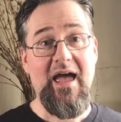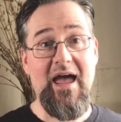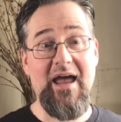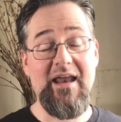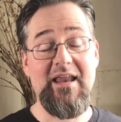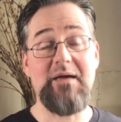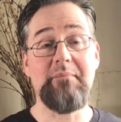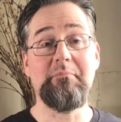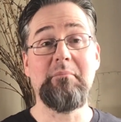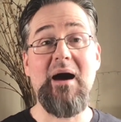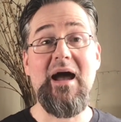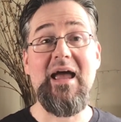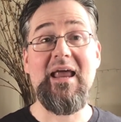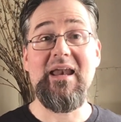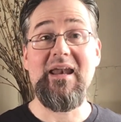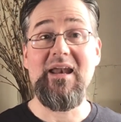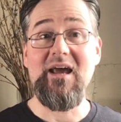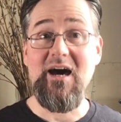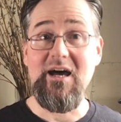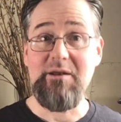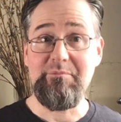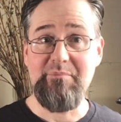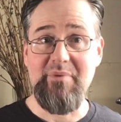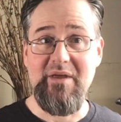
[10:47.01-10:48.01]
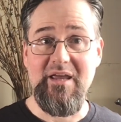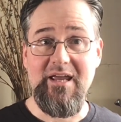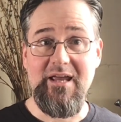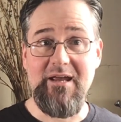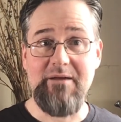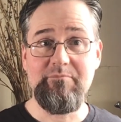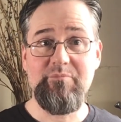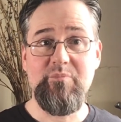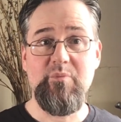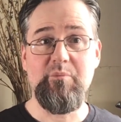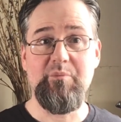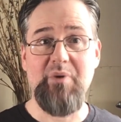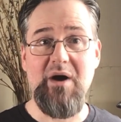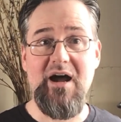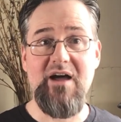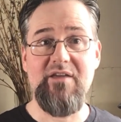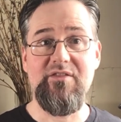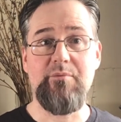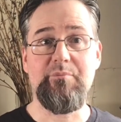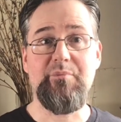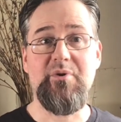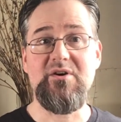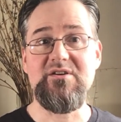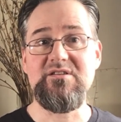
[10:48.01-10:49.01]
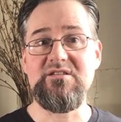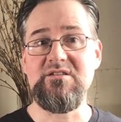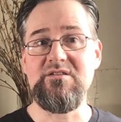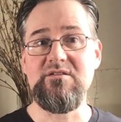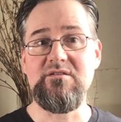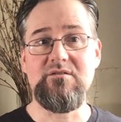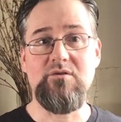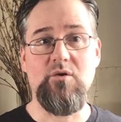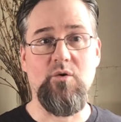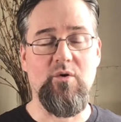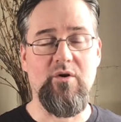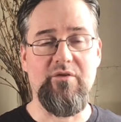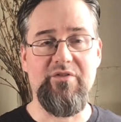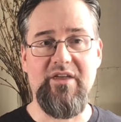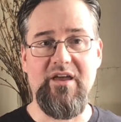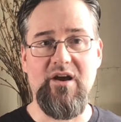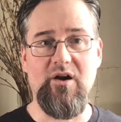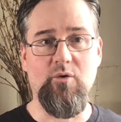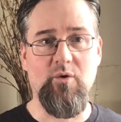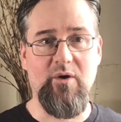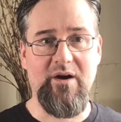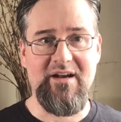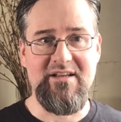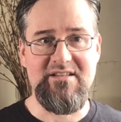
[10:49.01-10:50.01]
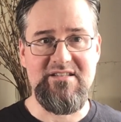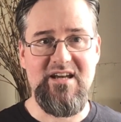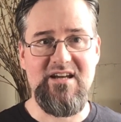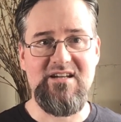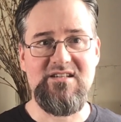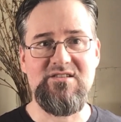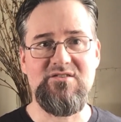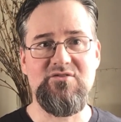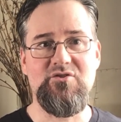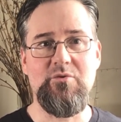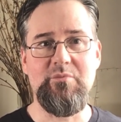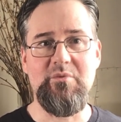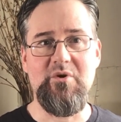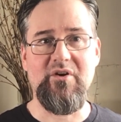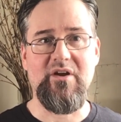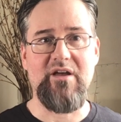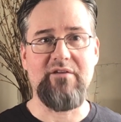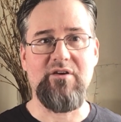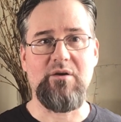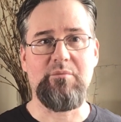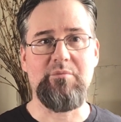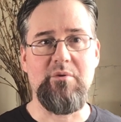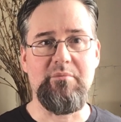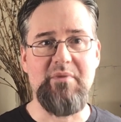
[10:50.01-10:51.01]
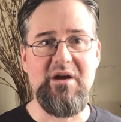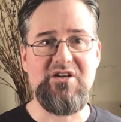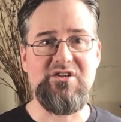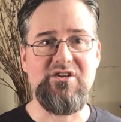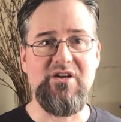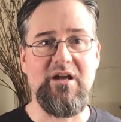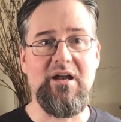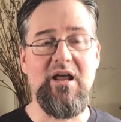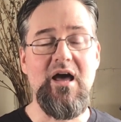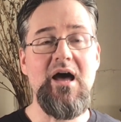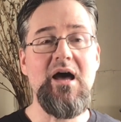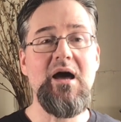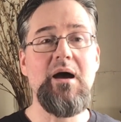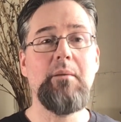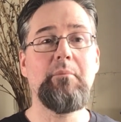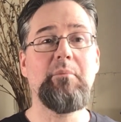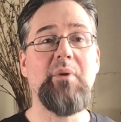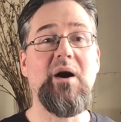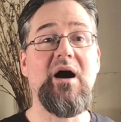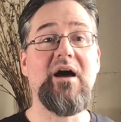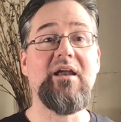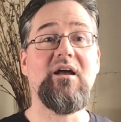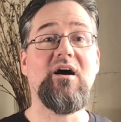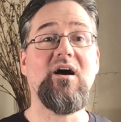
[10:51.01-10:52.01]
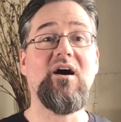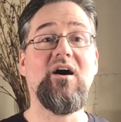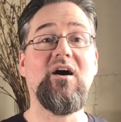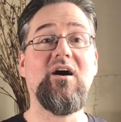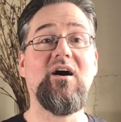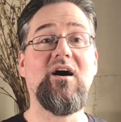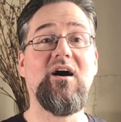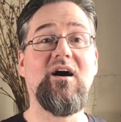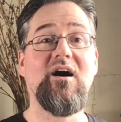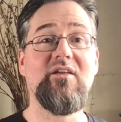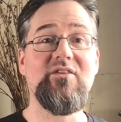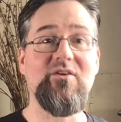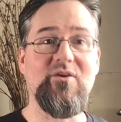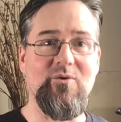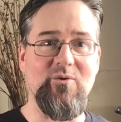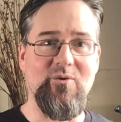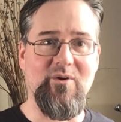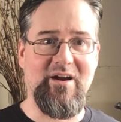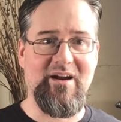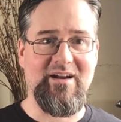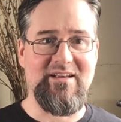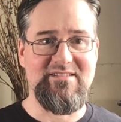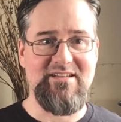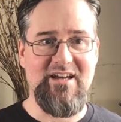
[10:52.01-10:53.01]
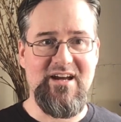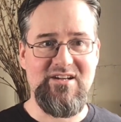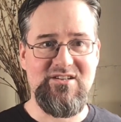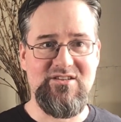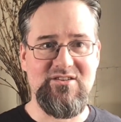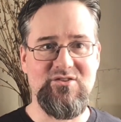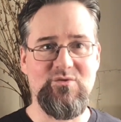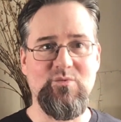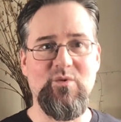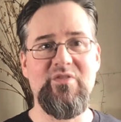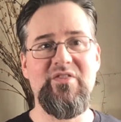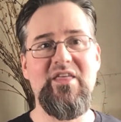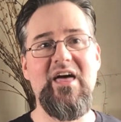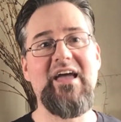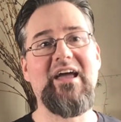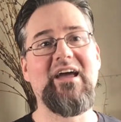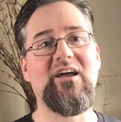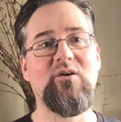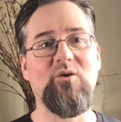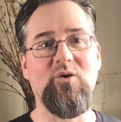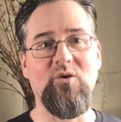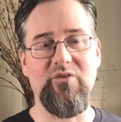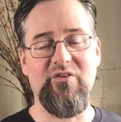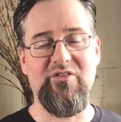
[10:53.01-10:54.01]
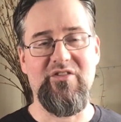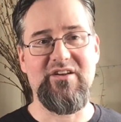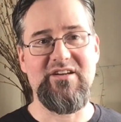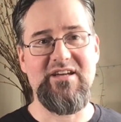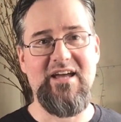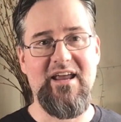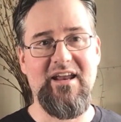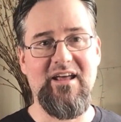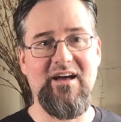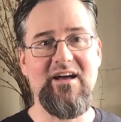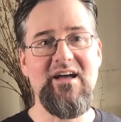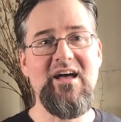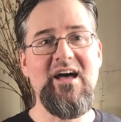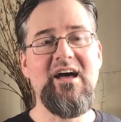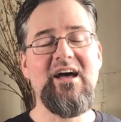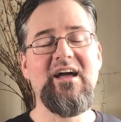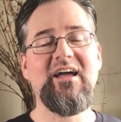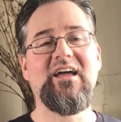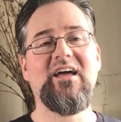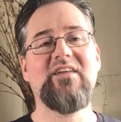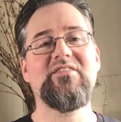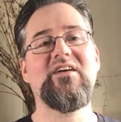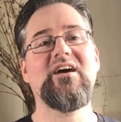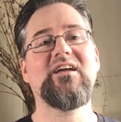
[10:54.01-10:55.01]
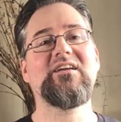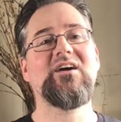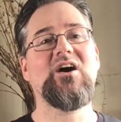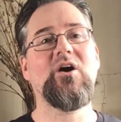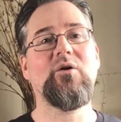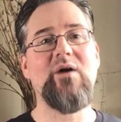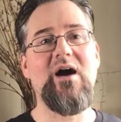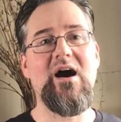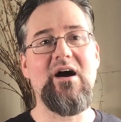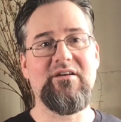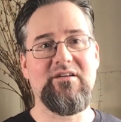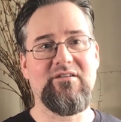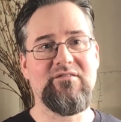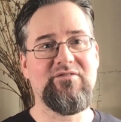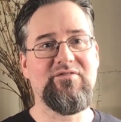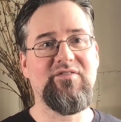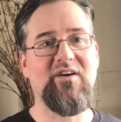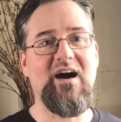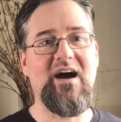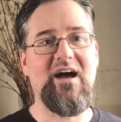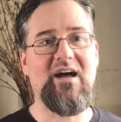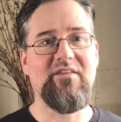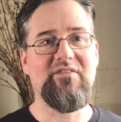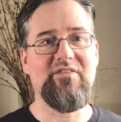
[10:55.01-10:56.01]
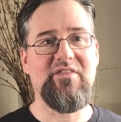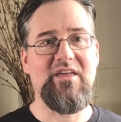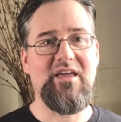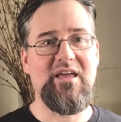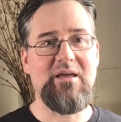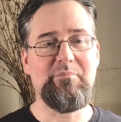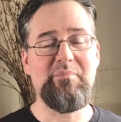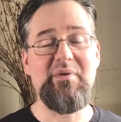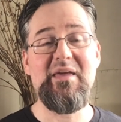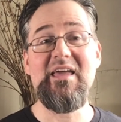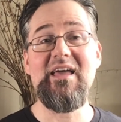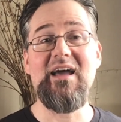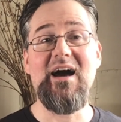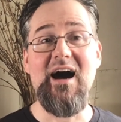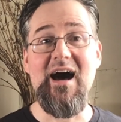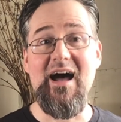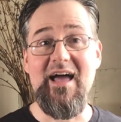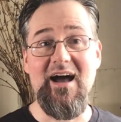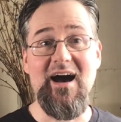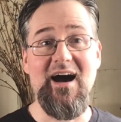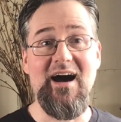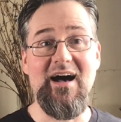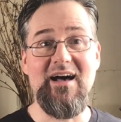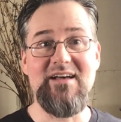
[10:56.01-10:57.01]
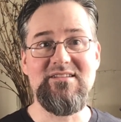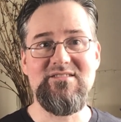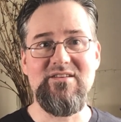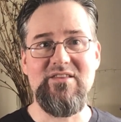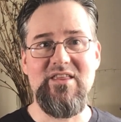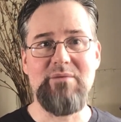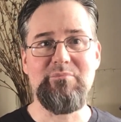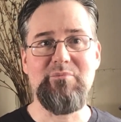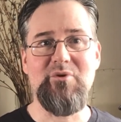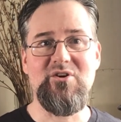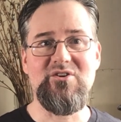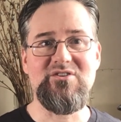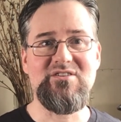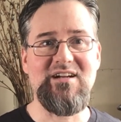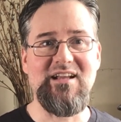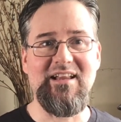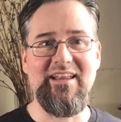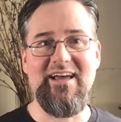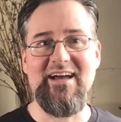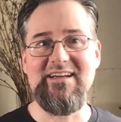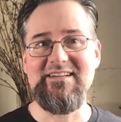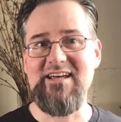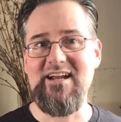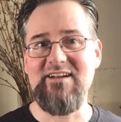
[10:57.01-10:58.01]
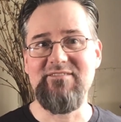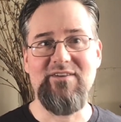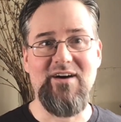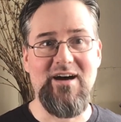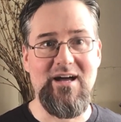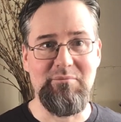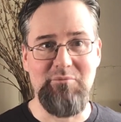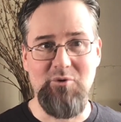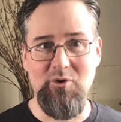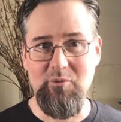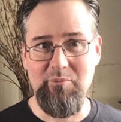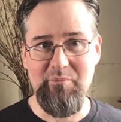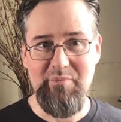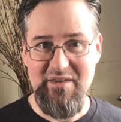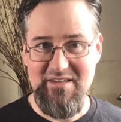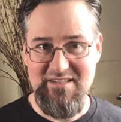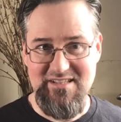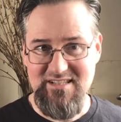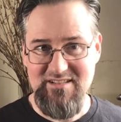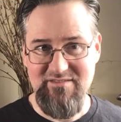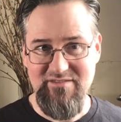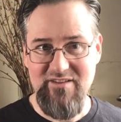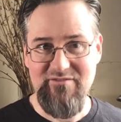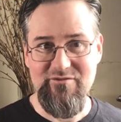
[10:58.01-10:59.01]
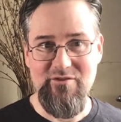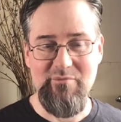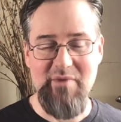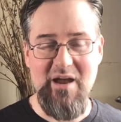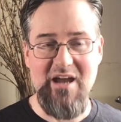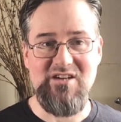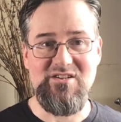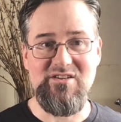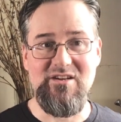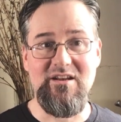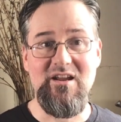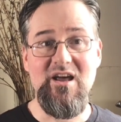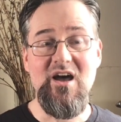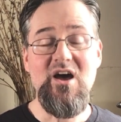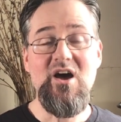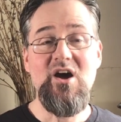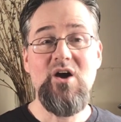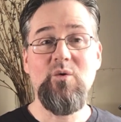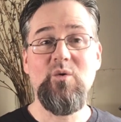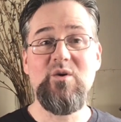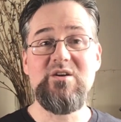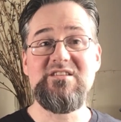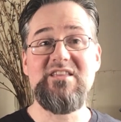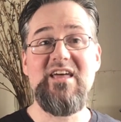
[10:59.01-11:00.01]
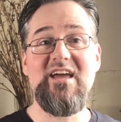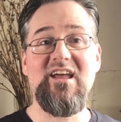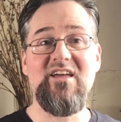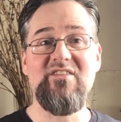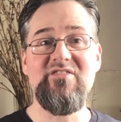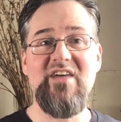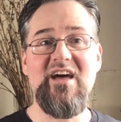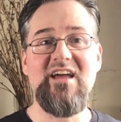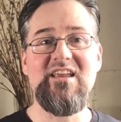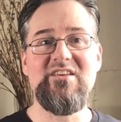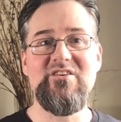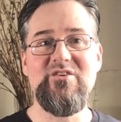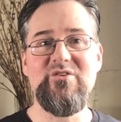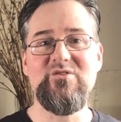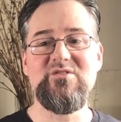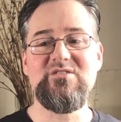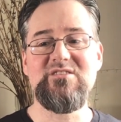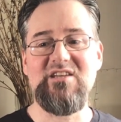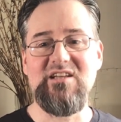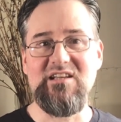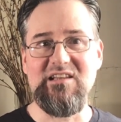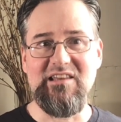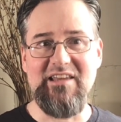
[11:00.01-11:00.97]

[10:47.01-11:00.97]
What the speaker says: And it might not be by the person or the organization to whom you're giving permission, but other organizations, when they get a hold of the data, can then go out and find the PIIs, or the personally identifiable pieces of information, which they can then use to